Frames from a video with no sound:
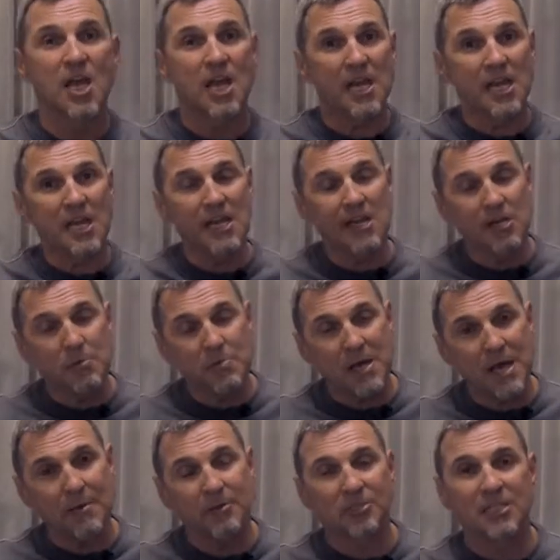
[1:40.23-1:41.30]
and you need to
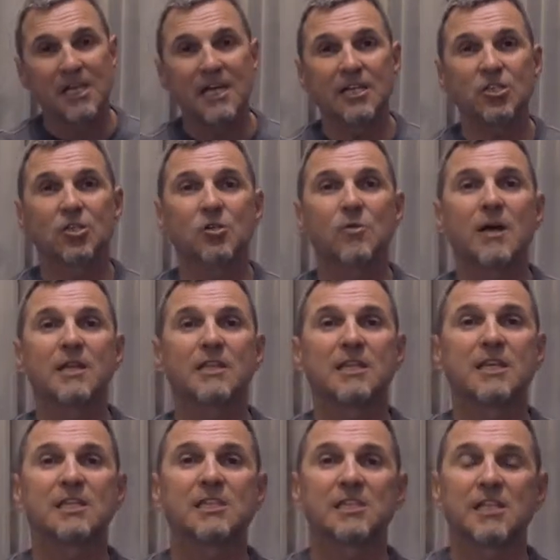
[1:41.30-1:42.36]
be able to integrate
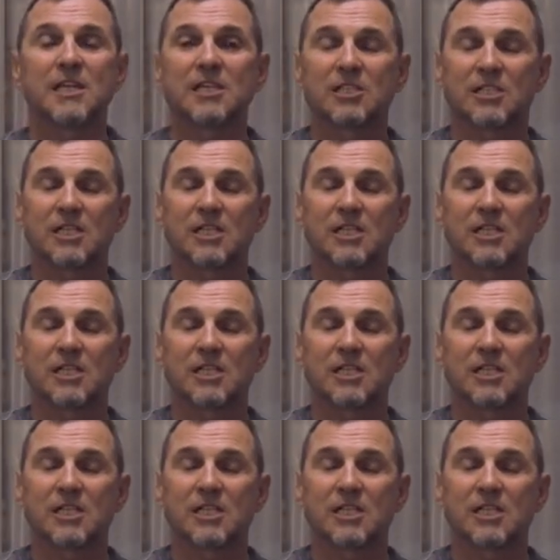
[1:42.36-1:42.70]
these things